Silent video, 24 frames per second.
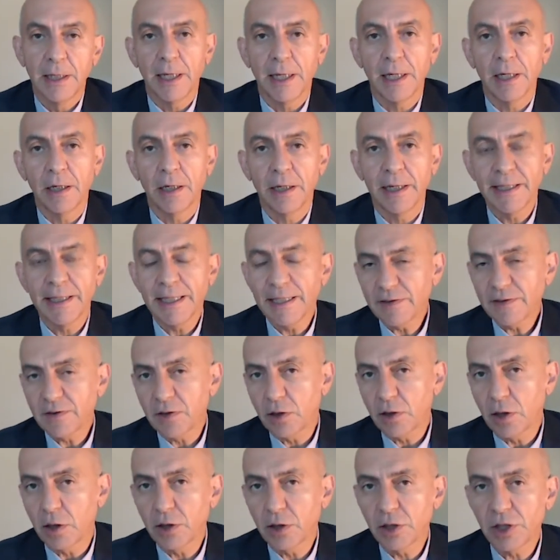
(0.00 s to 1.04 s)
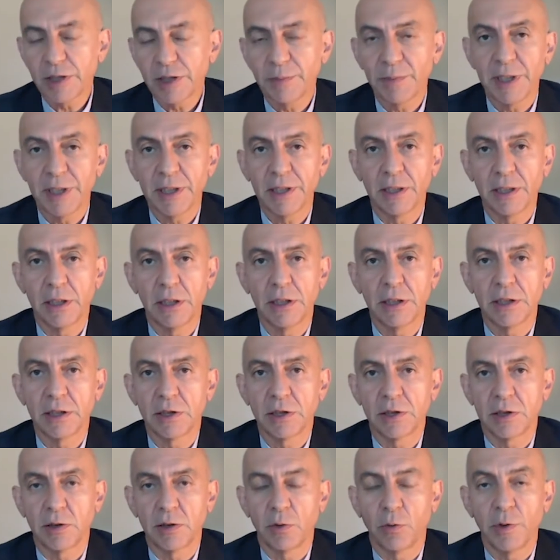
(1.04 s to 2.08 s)
And that's largely
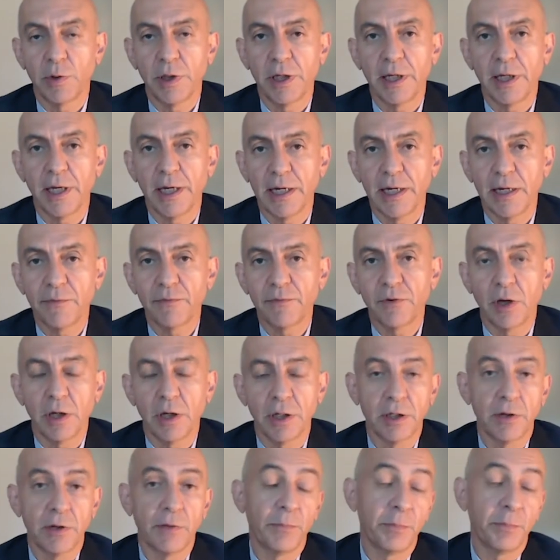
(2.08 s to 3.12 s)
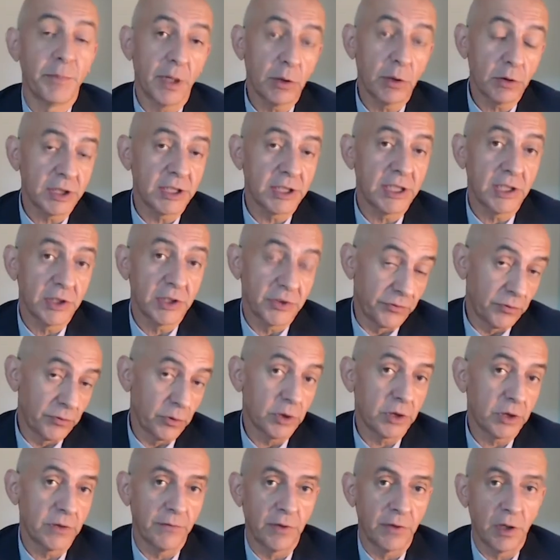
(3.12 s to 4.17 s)
because we have gotten a better sense,
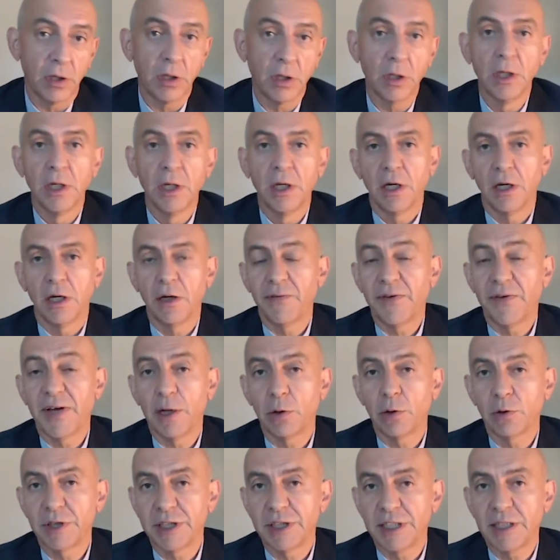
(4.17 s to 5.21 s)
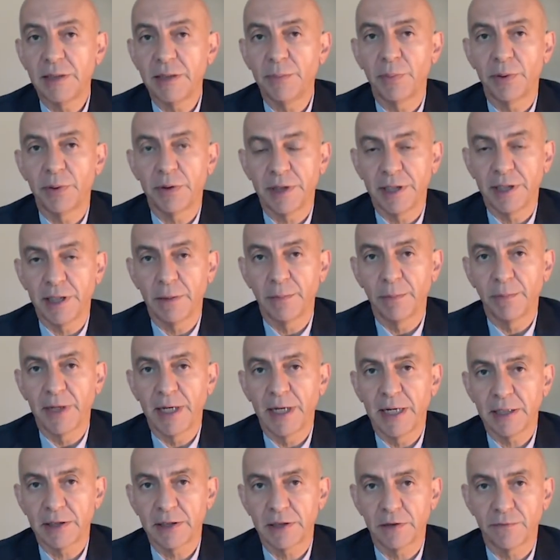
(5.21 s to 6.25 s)
first of all, of how deep the
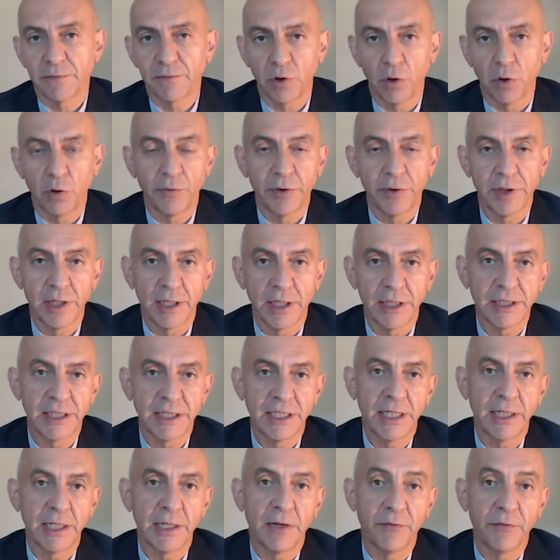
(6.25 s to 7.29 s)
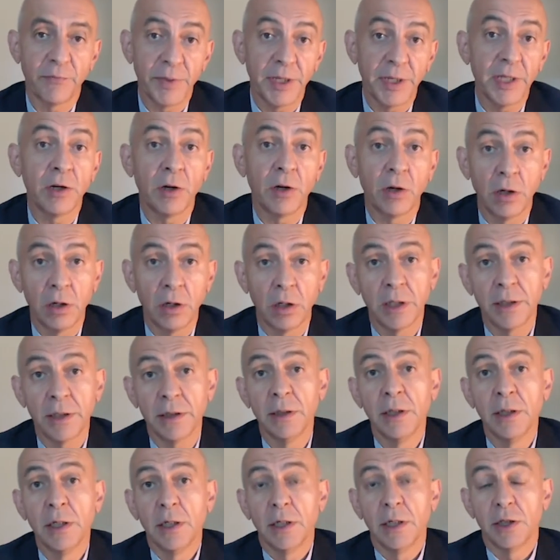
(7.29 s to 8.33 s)
impacts of COVID-19 have been
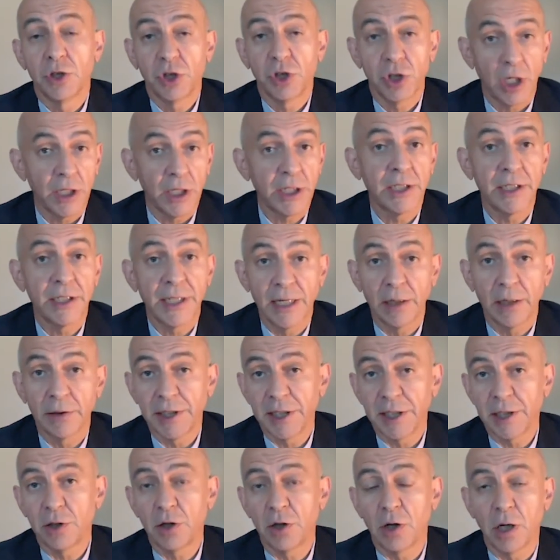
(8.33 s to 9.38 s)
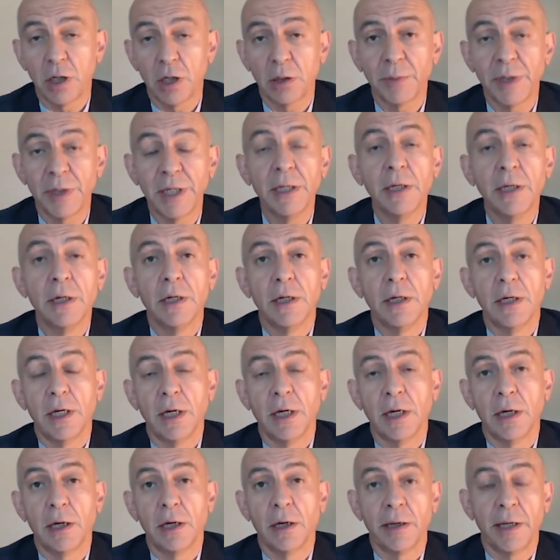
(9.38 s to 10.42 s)
on shutting down the economy
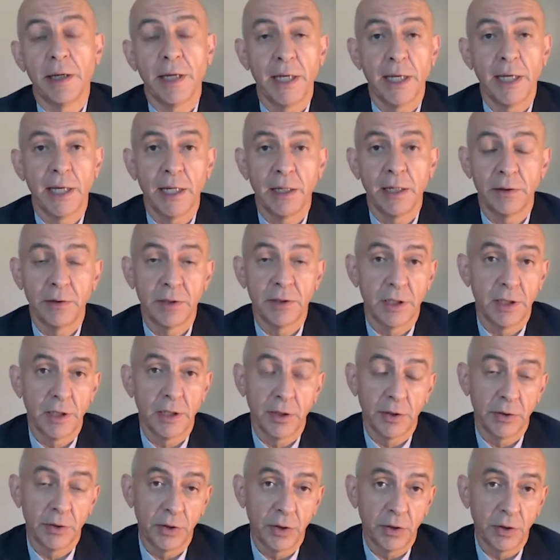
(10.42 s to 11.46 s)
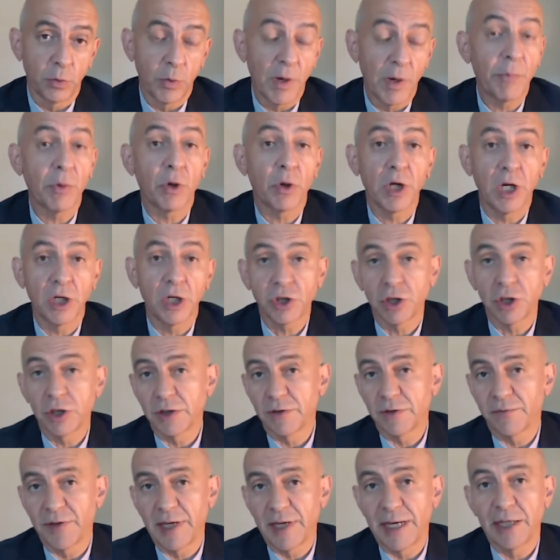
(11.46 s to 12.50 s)
and the
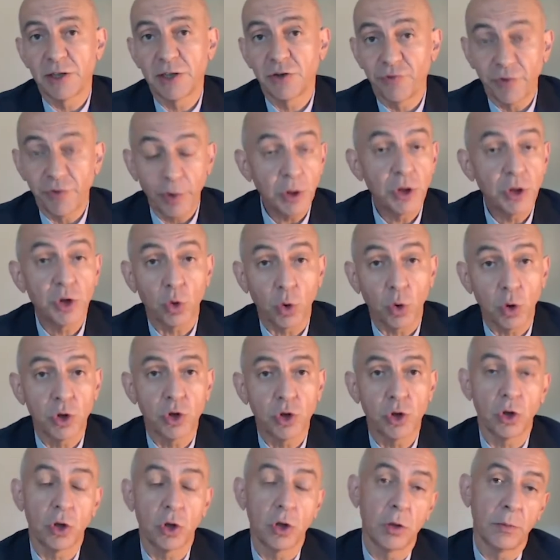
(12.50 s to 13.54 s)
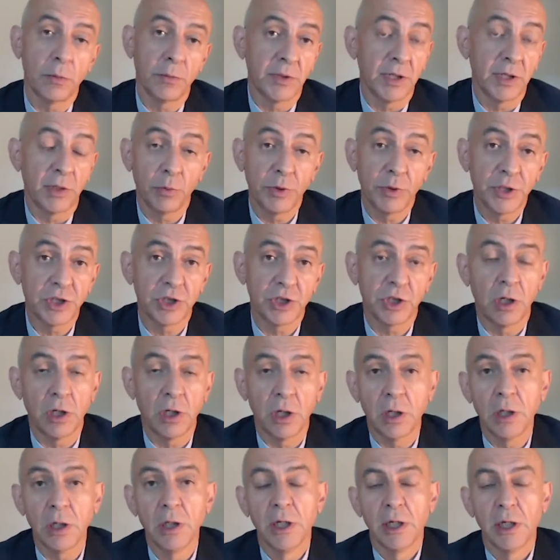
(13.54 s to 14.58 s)
repercussions of that very short term that we
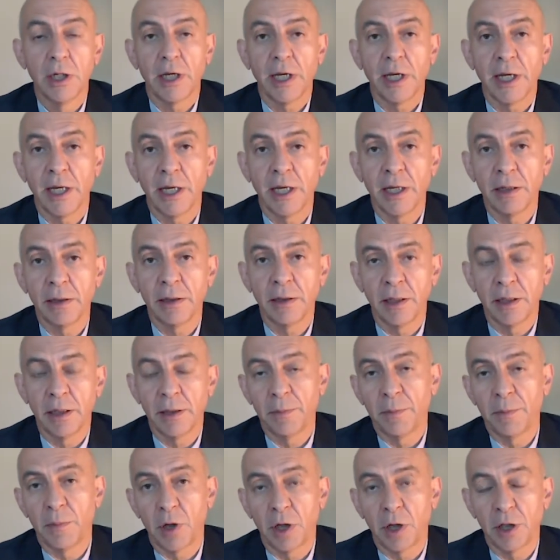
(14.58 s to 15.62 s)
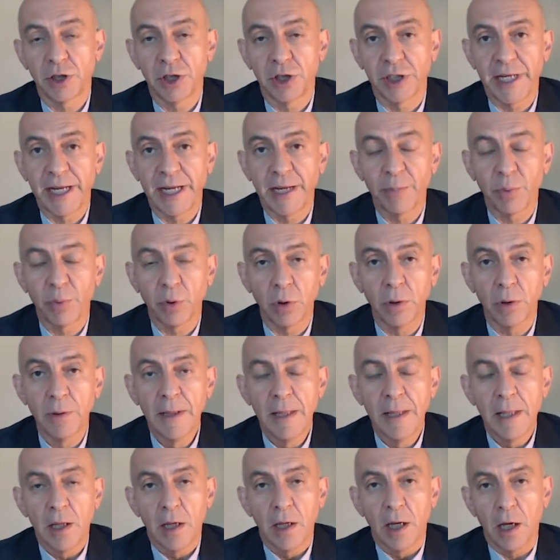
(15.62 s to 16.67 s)
saw in March and April.
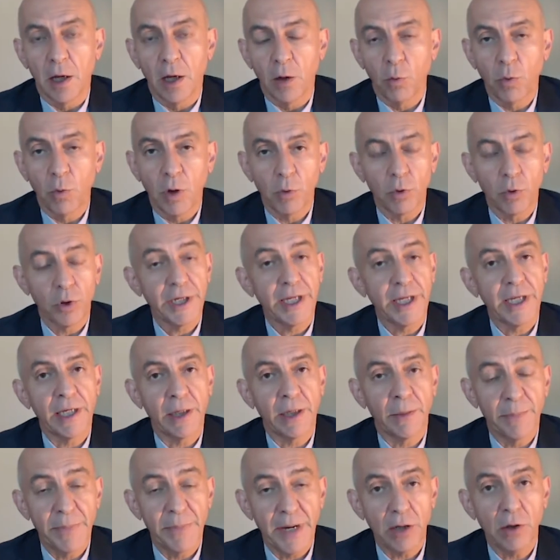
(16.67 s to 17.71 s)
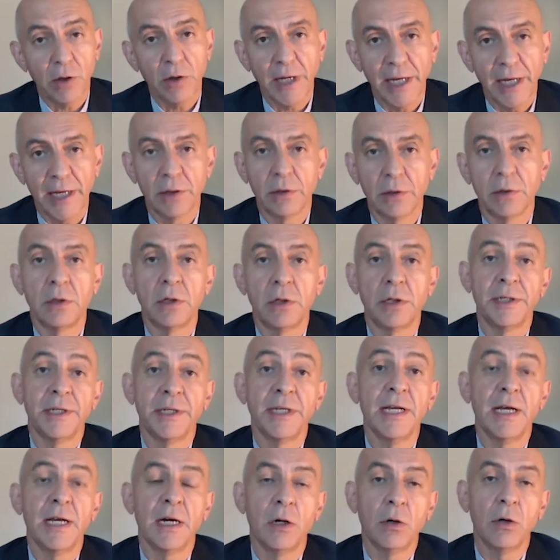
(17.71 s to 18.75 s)
What we're getting a better handle on
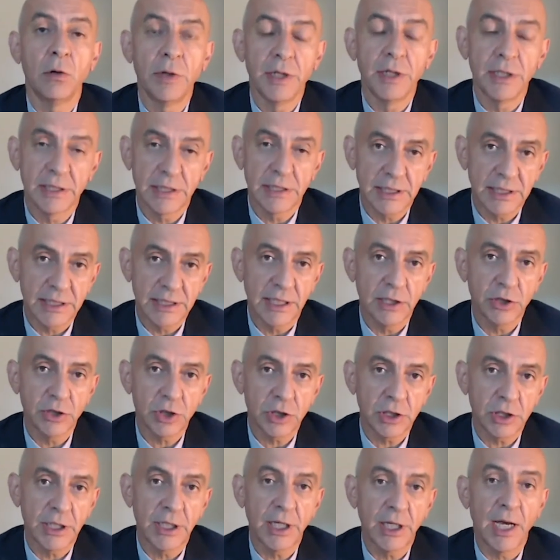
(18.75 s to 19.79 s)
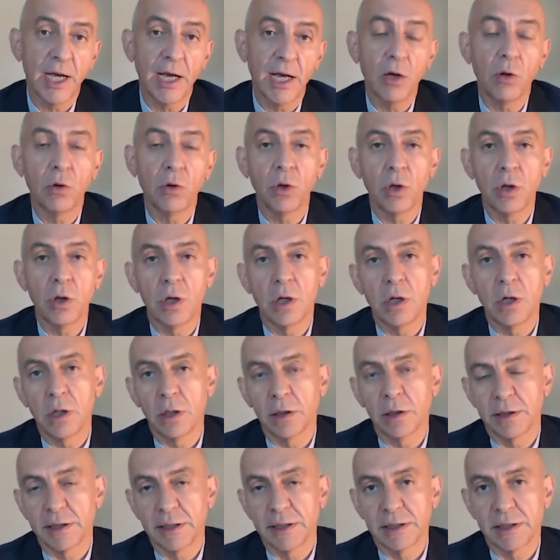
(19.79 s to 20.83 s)
now is essentially how
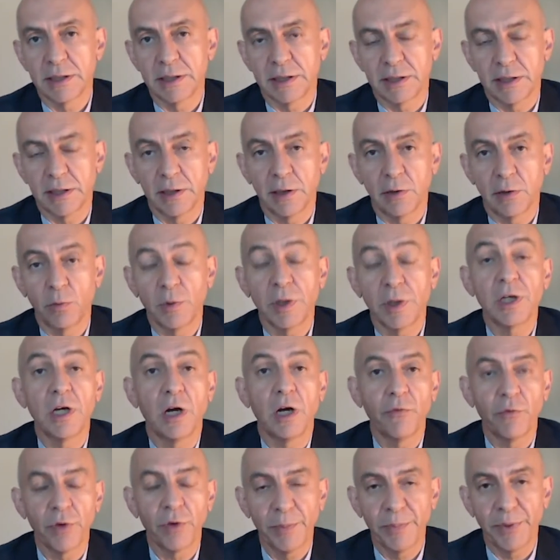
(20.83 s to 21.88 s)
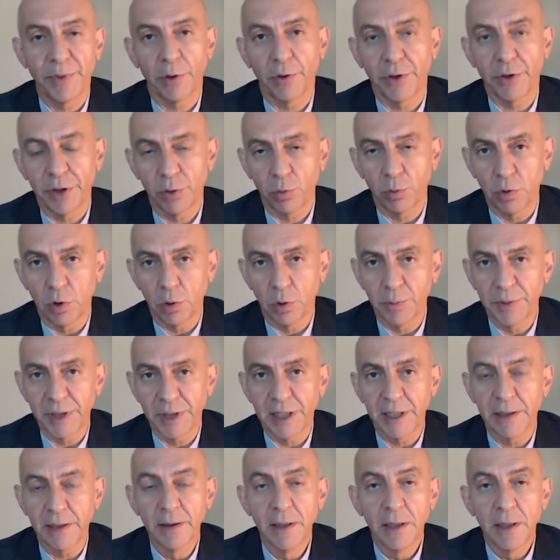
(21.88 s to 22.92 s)
long this recovery period will
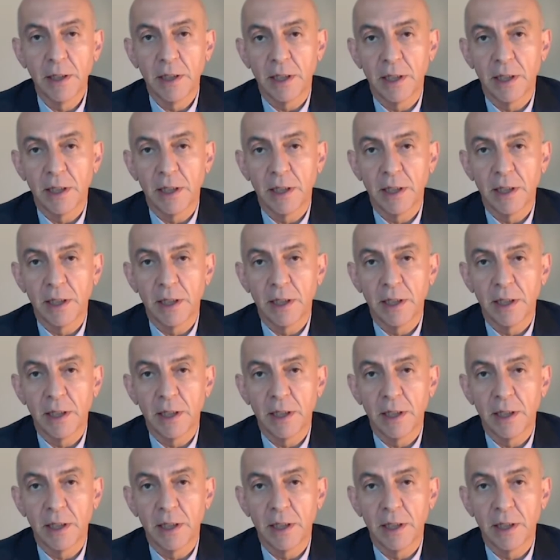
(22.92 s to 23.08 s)
be.